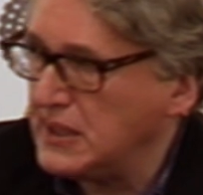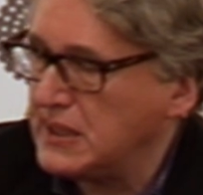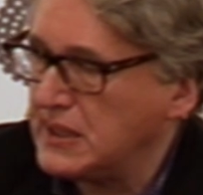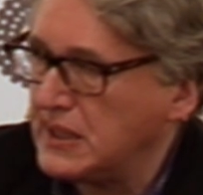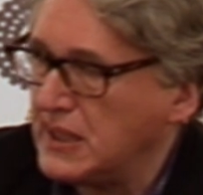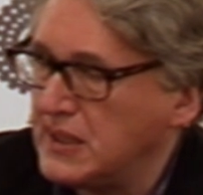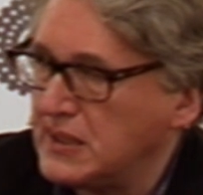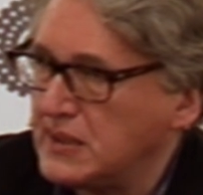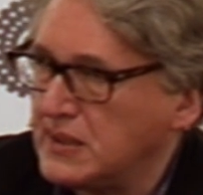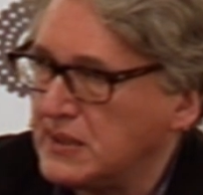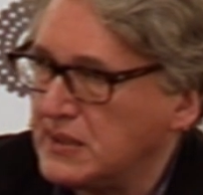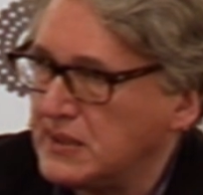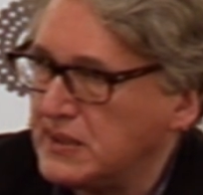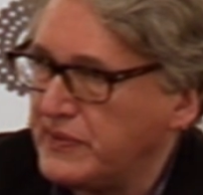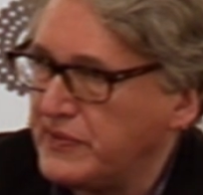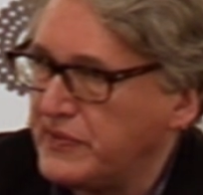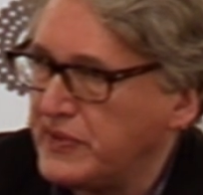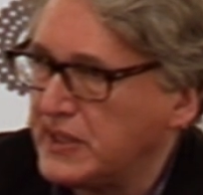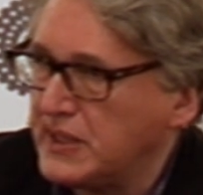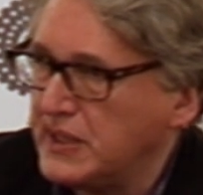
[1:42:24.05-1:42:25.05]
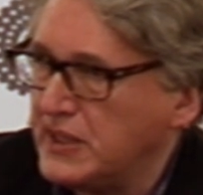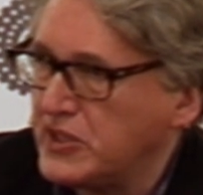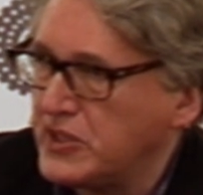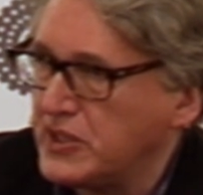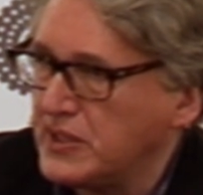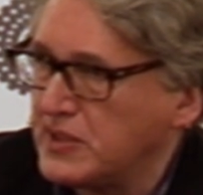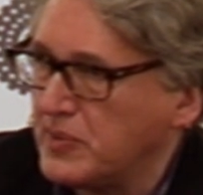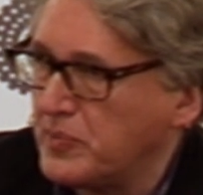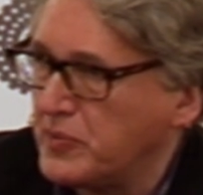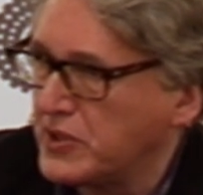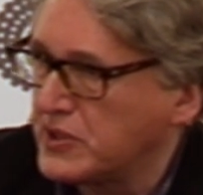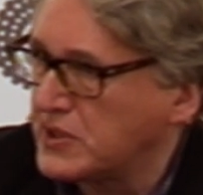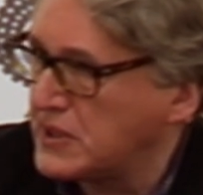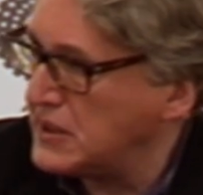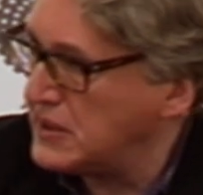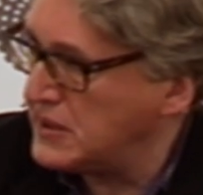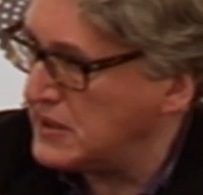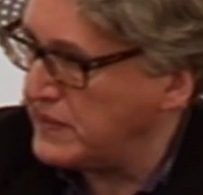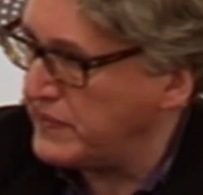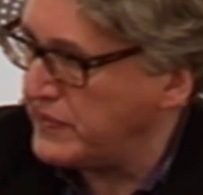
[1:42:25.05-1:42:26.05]
and the other identification is a
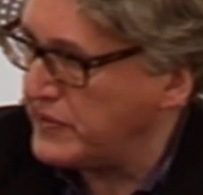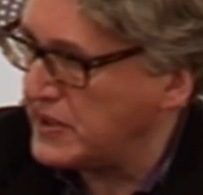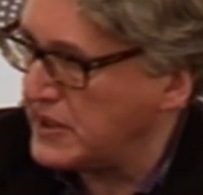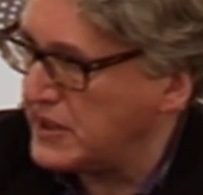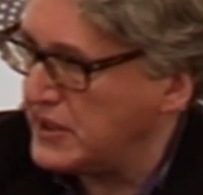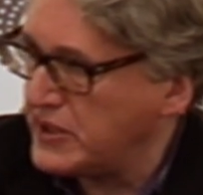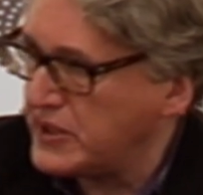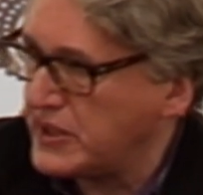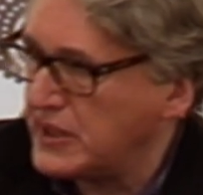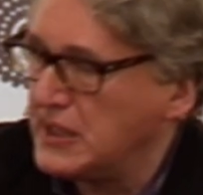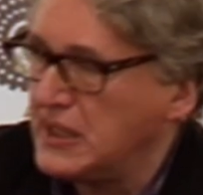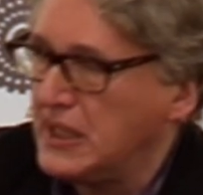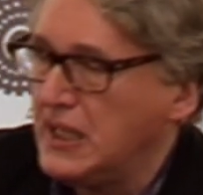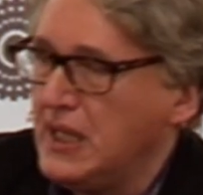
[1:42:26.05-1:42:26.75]
personal identification.